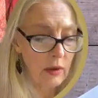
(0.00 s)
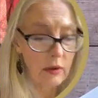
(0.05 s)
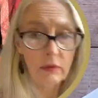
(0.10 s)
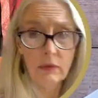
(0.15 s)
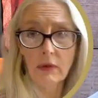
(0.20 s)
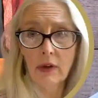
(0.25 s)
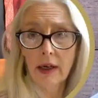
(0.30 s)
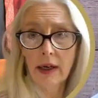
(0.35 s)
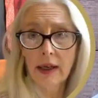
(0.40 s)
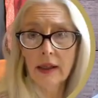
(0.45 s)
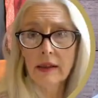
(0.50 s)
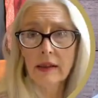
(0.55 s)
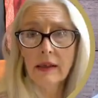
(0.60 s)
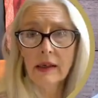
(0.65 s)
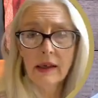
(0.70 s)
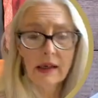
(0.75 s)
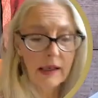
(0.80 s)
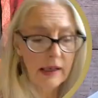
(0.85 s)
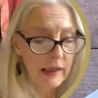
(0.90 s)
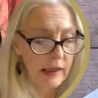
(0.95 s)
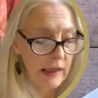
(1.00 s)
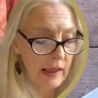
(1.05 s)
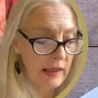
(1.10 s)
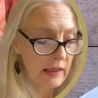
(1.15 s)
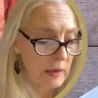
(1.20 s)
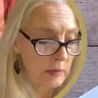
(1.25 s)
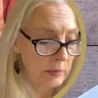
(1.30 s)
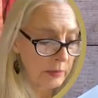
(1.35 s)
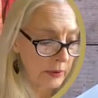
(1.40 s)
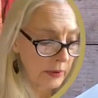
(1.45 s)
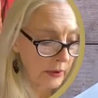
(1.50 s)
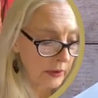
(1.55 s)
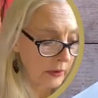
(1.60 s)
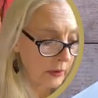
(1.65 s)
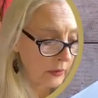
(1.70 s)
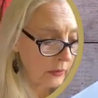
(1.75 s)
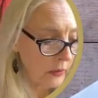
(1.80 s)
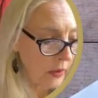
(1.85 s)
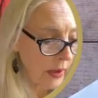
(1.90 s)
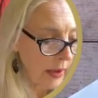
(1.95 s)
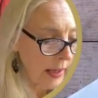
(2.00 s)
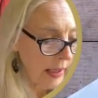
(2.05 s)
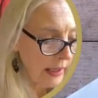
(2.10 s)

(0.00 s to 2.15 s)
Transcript: a red, and a blue.